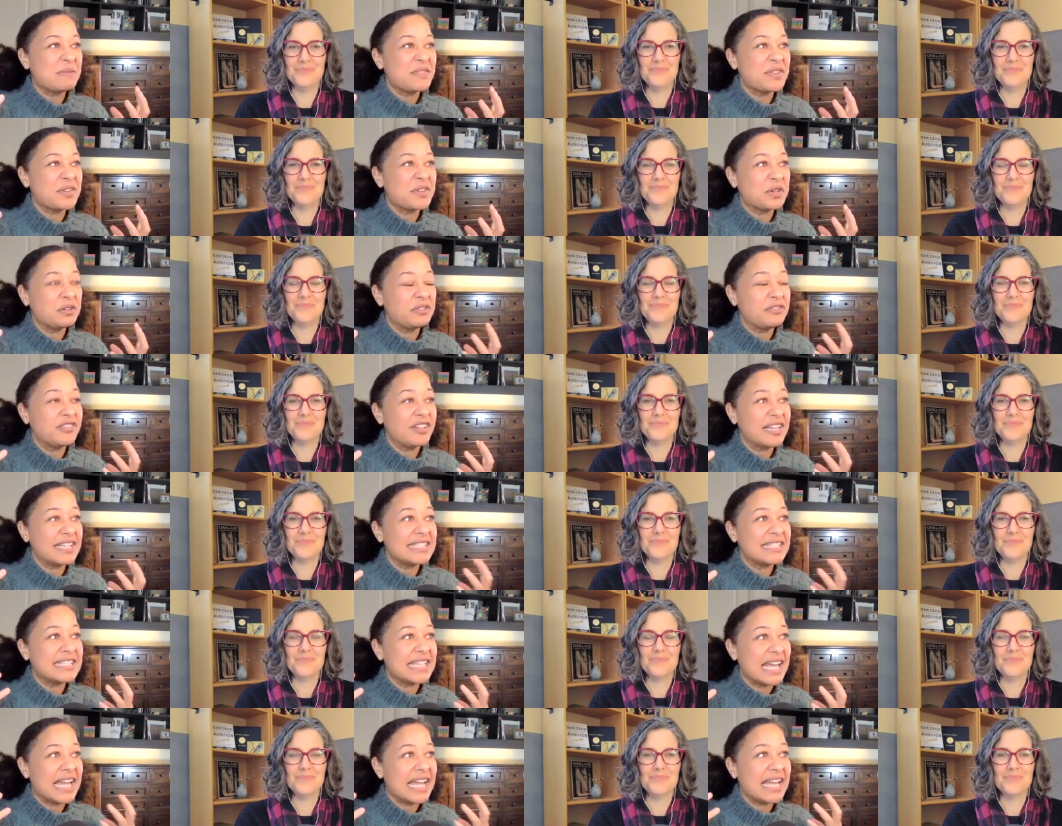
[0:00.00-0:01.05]
Speaker 1: of the
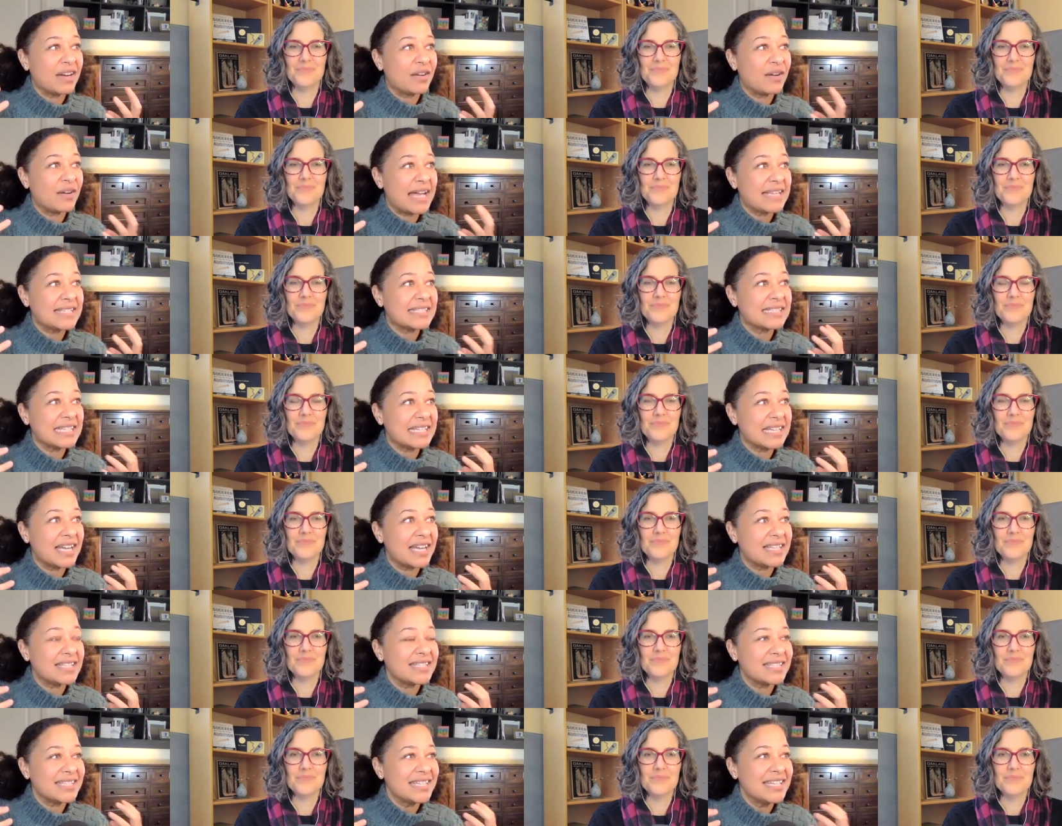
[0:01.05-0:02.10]
girlfriends saying or asking
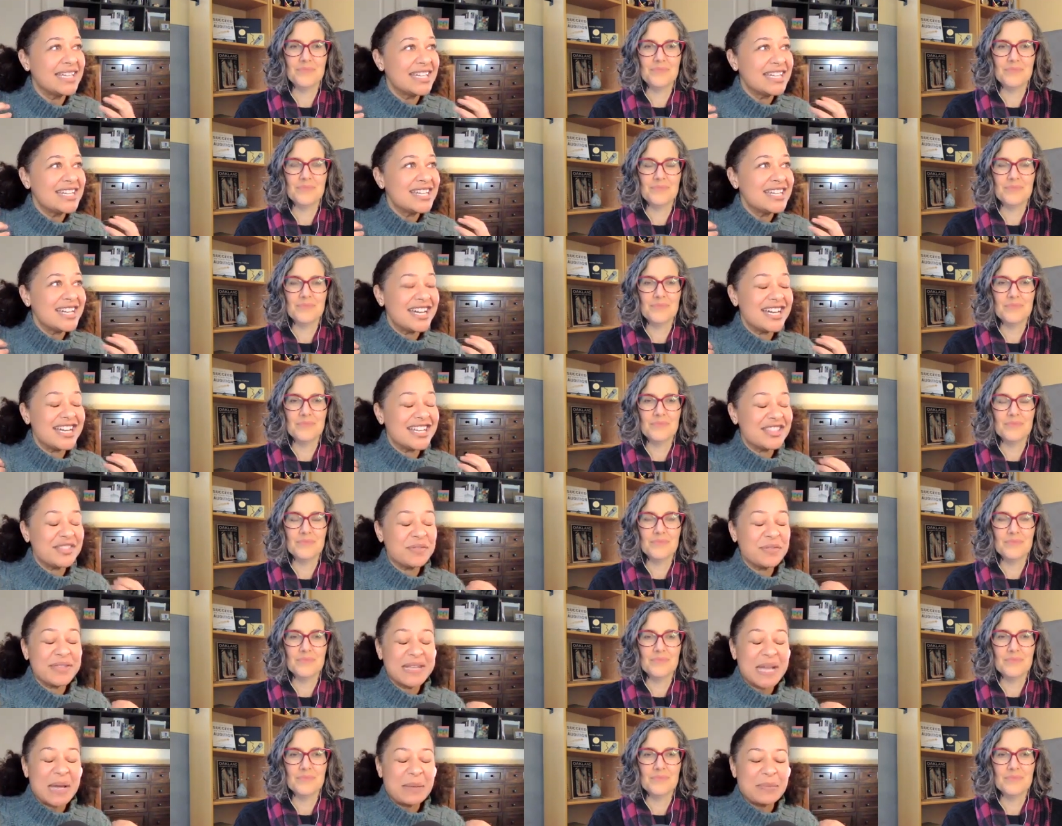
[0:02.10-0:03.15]
us uh,
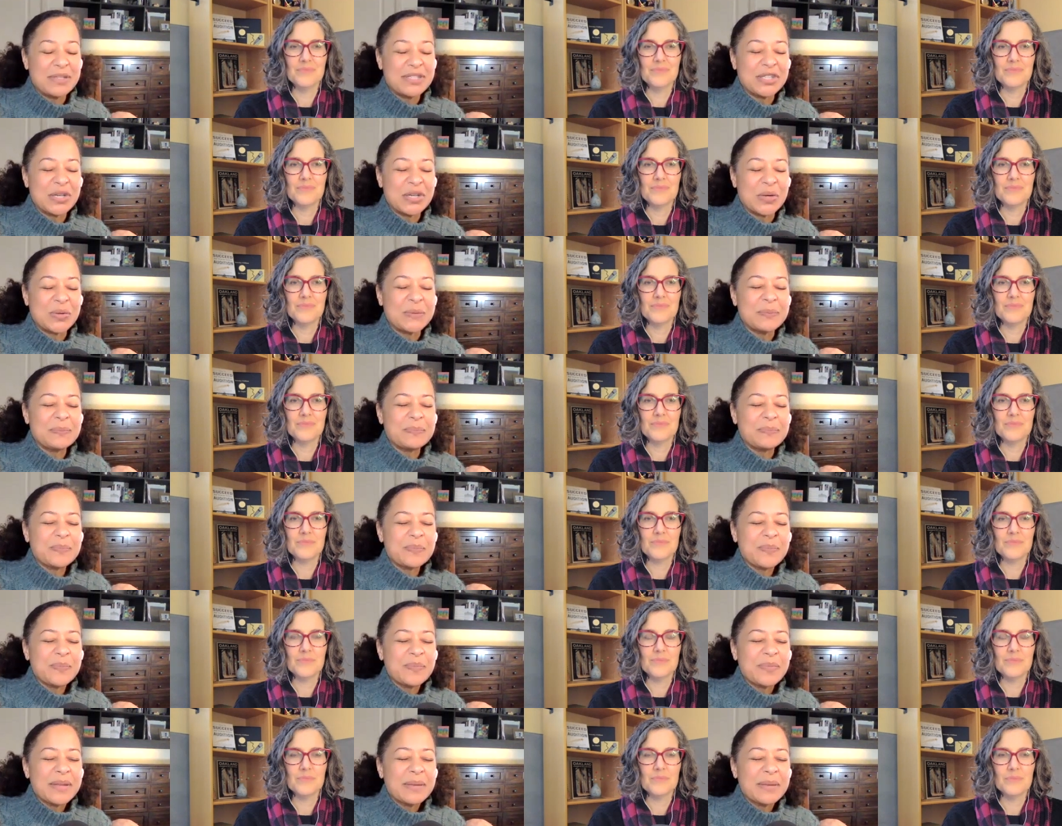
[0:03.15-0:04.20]
through the episode,
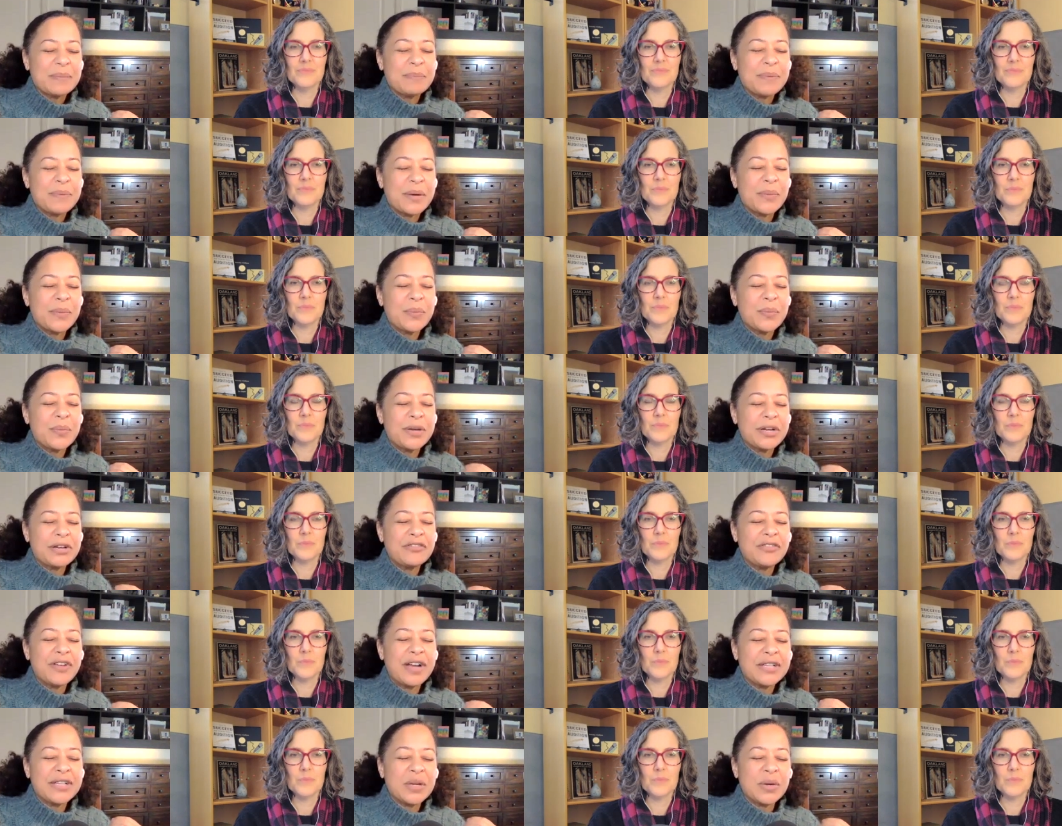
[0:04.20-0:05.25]
but what
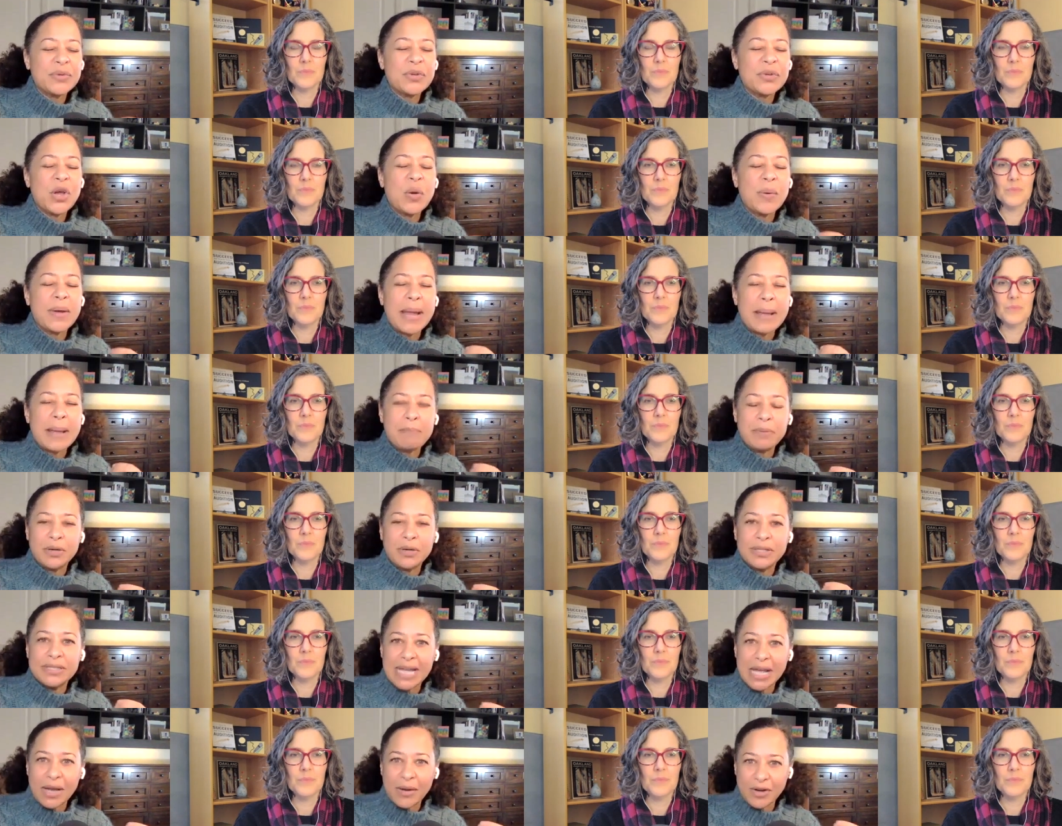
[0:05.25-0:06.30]
if I don't know what I'm
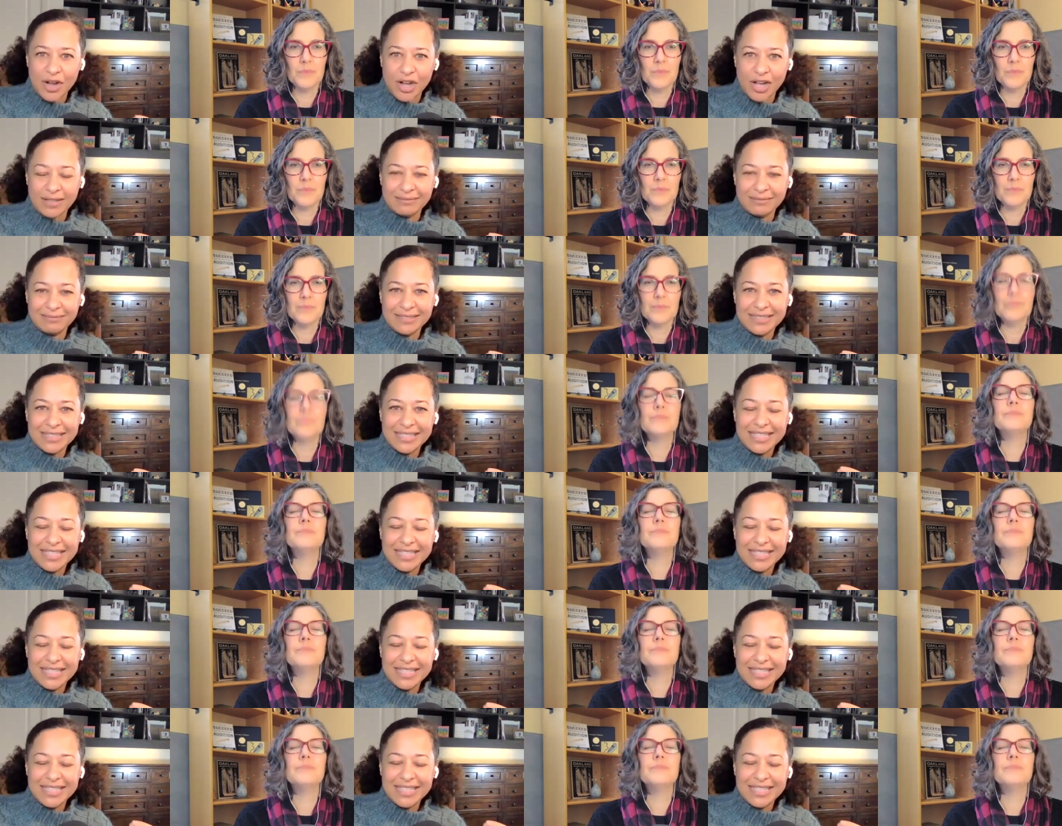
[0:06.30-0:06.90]
burnt out on?